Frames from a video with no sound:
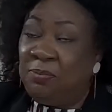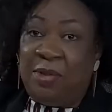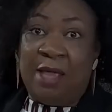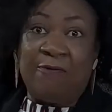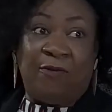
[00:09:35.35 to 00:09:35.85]

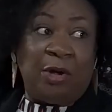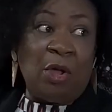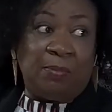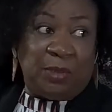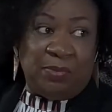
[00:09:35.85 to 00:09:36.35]
being very
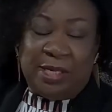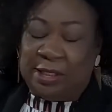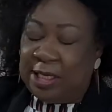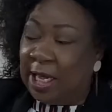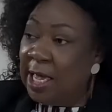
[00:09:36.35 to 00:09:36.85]

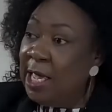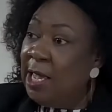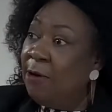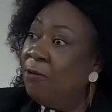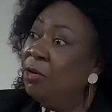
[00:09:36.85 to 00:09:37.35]
optimistic.
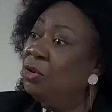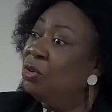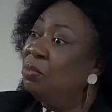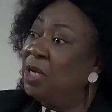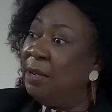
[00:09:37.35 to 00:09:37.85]
It runs
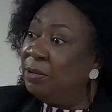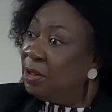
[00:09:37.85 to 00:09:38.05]
sometimes